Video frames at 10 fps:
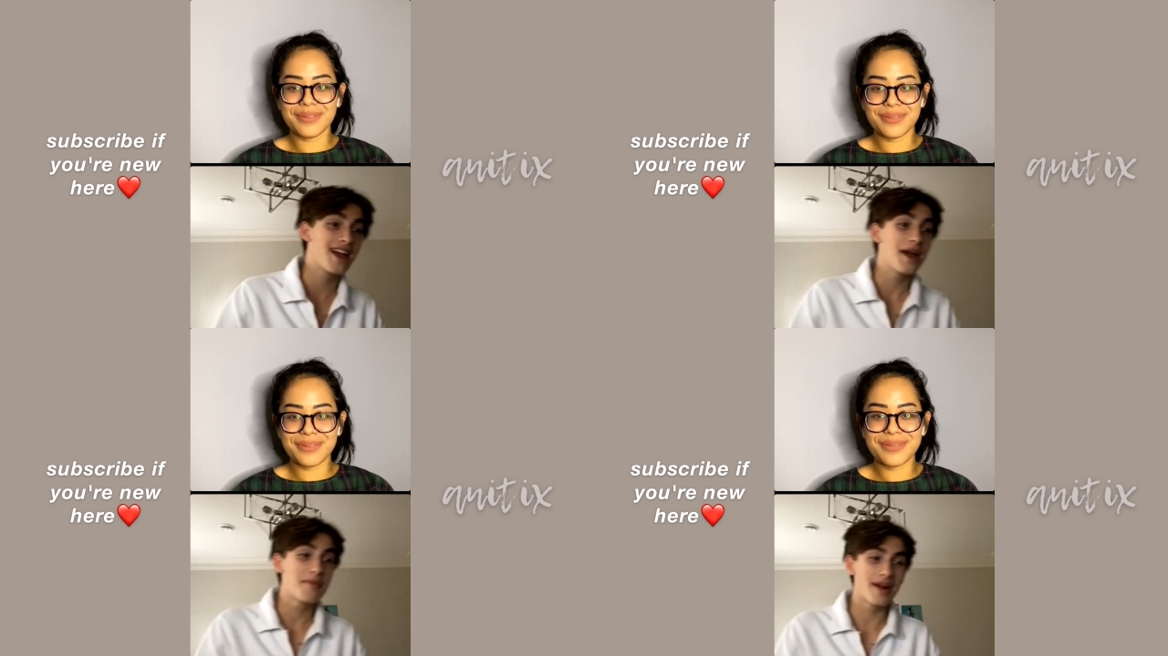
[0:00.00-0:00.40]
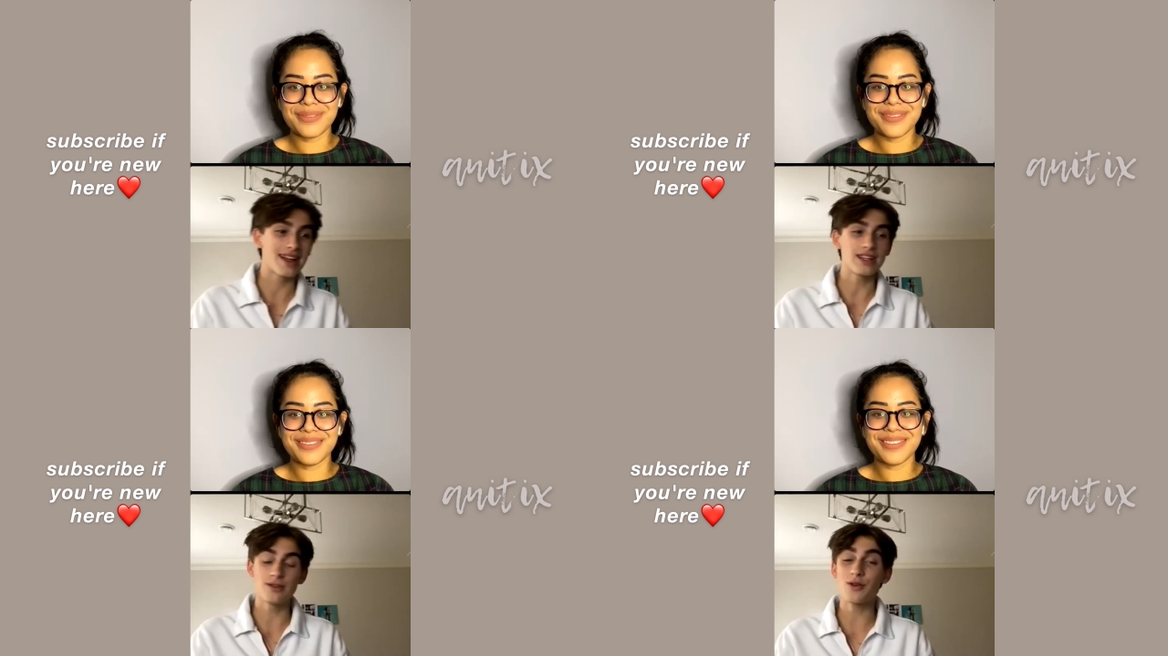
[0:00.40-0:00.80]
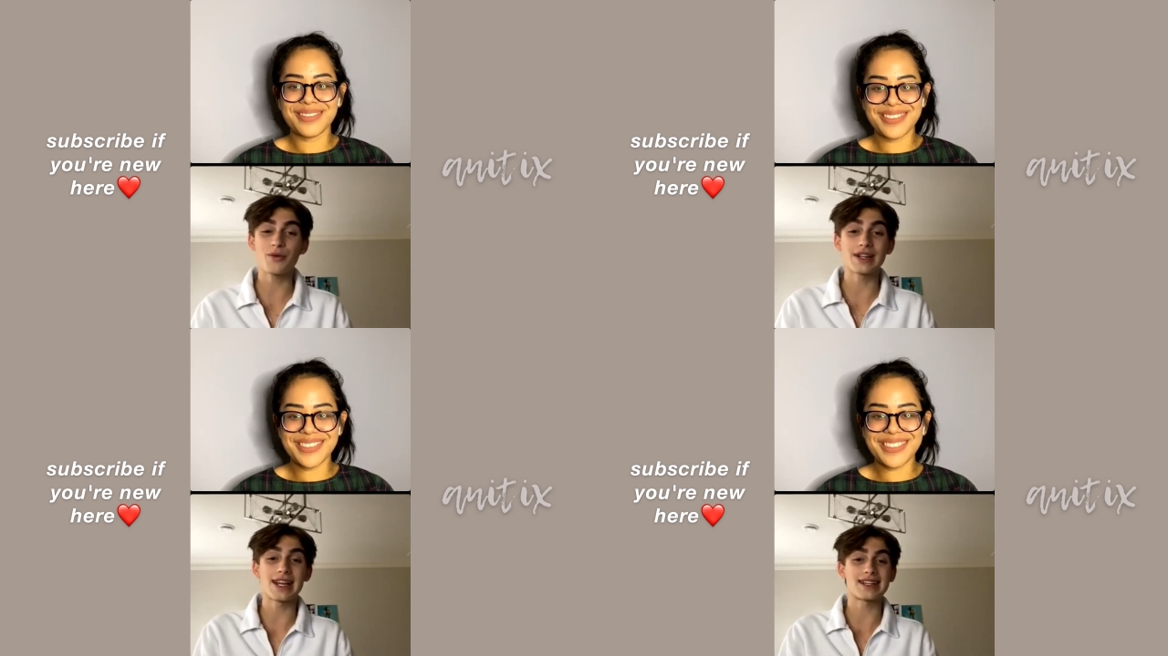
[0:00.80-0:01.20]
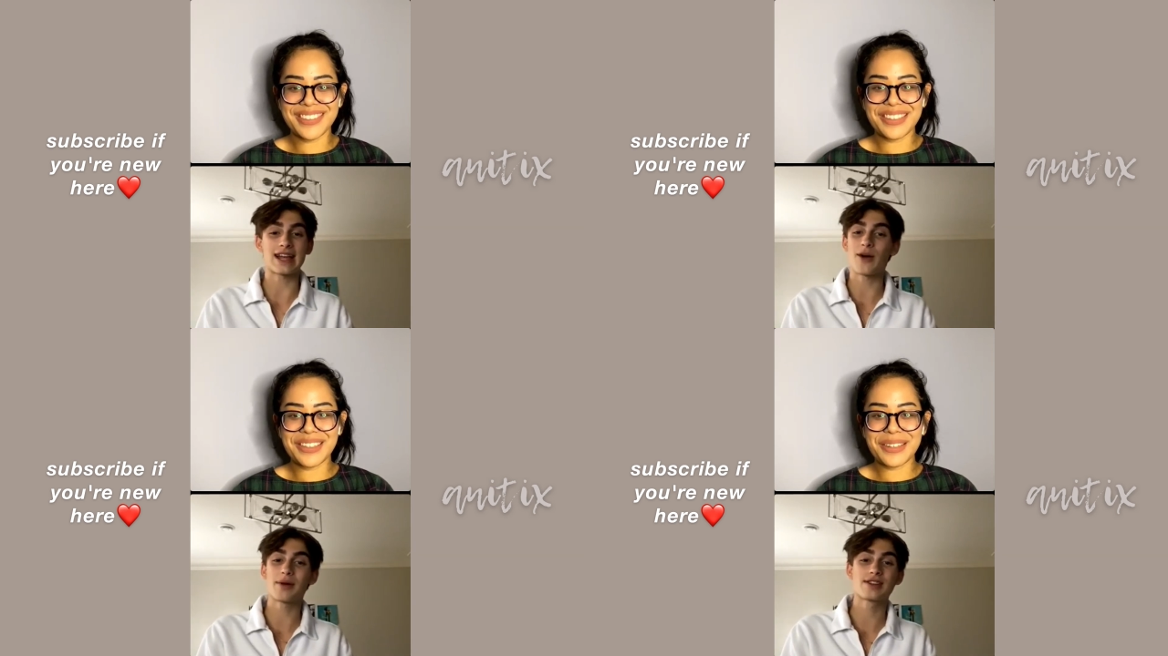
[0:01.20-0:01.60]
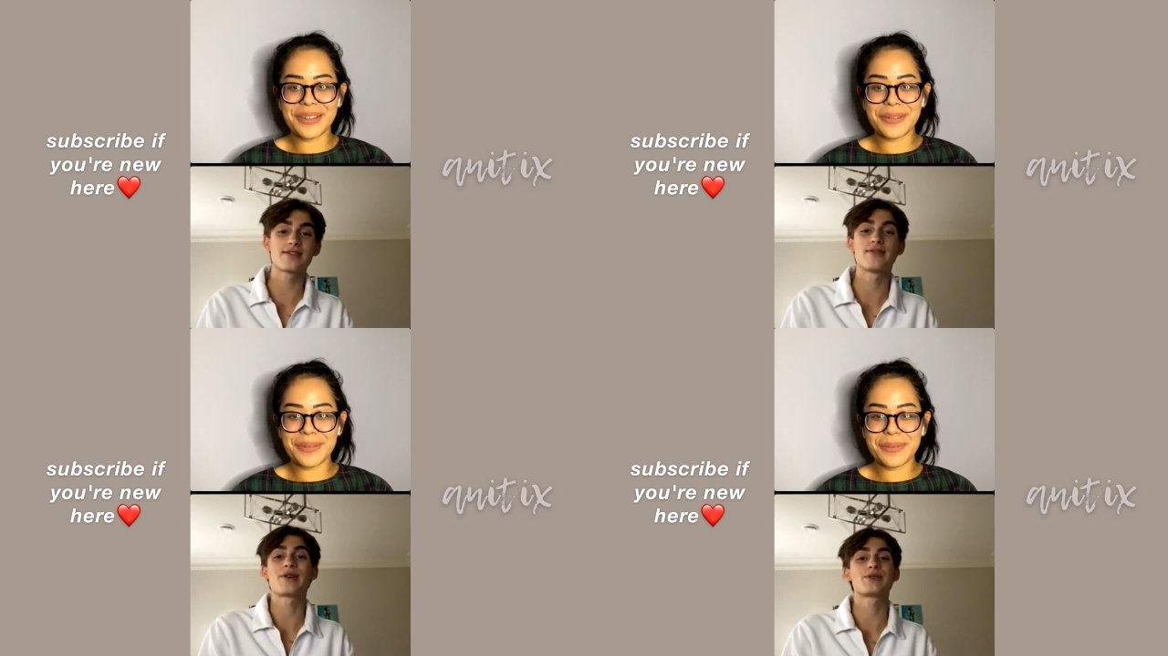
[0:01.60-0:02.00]
Speaker 1: But you don't realize how much your
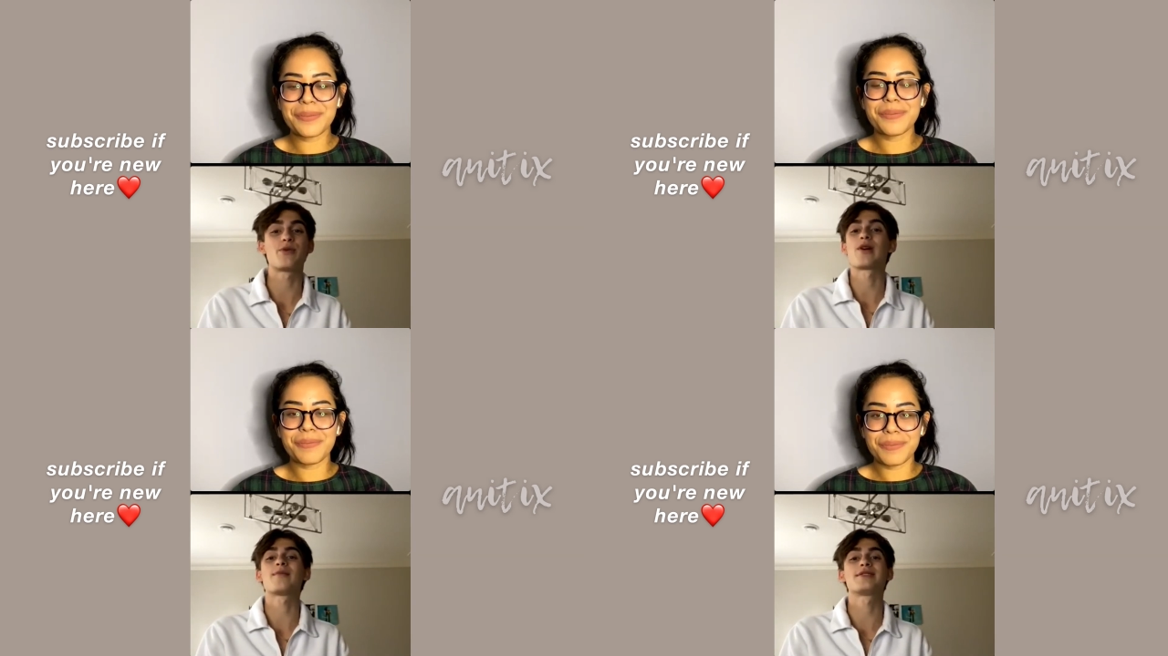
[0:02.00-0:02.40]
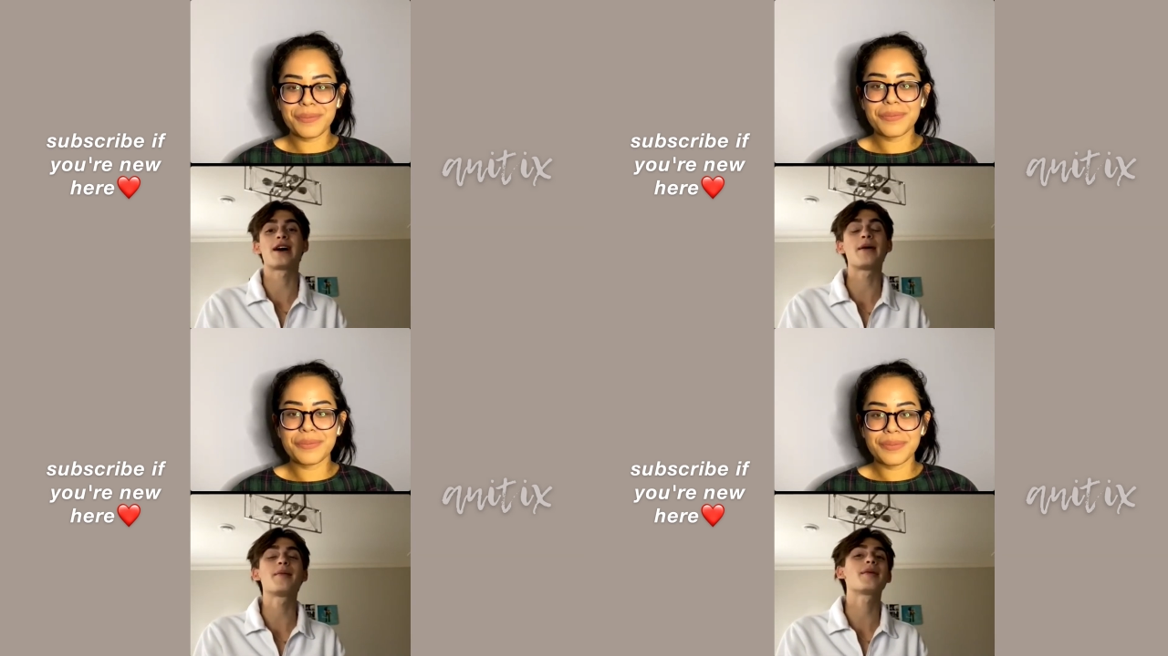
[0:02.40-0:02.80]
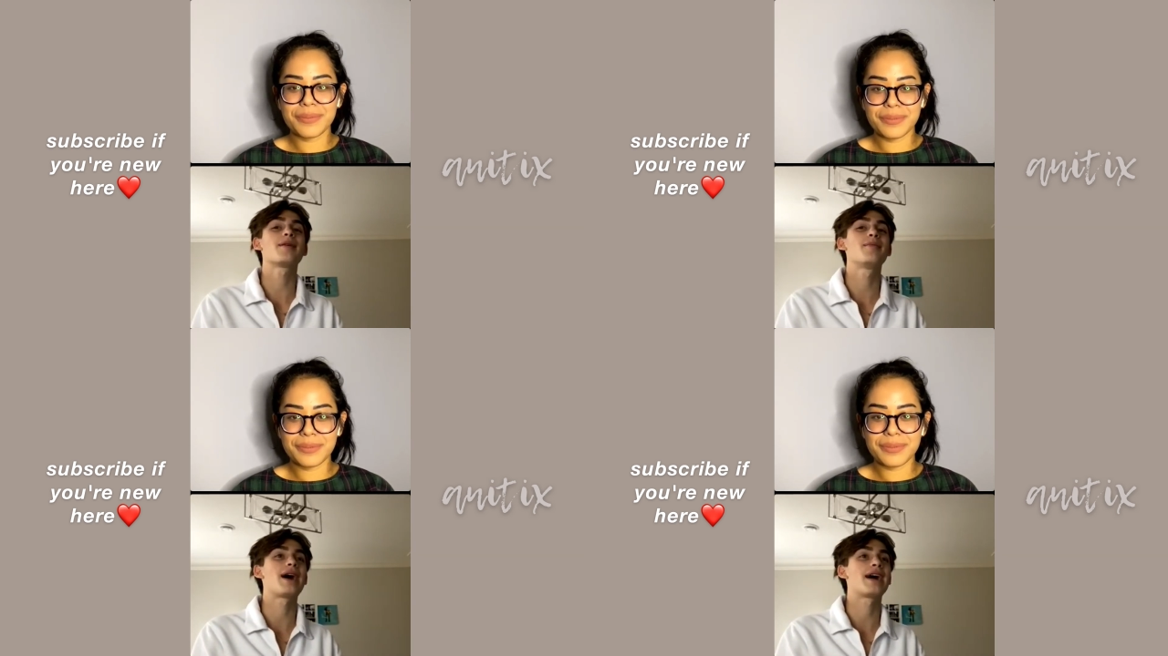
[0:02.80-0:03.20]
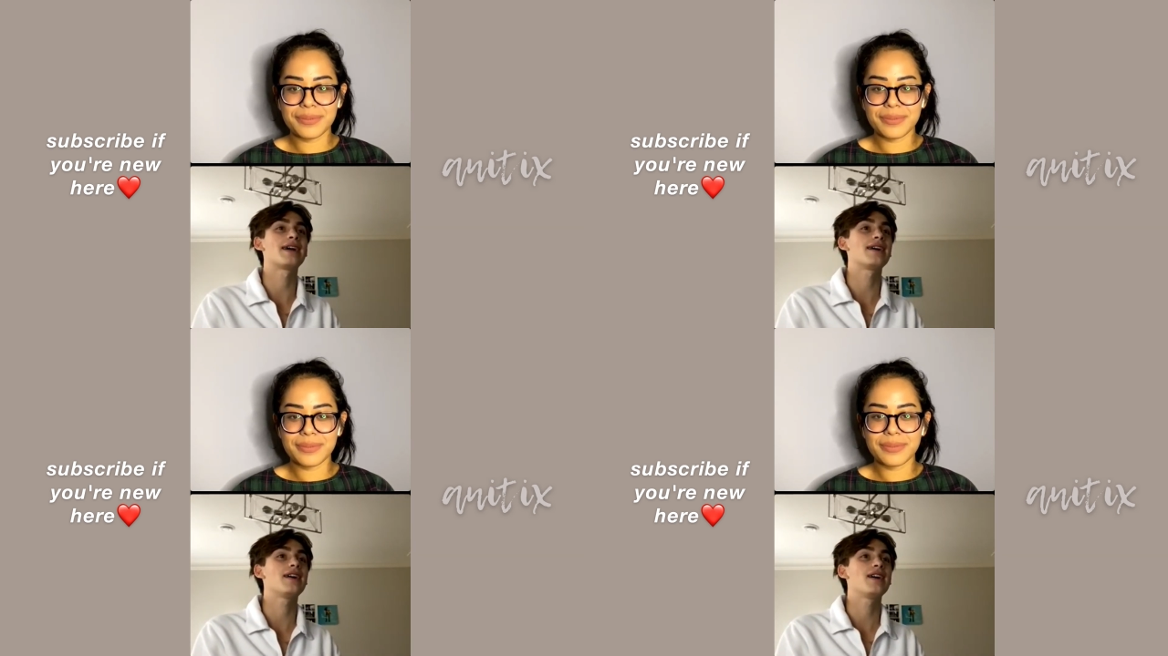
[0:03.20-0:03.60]
voice warms up by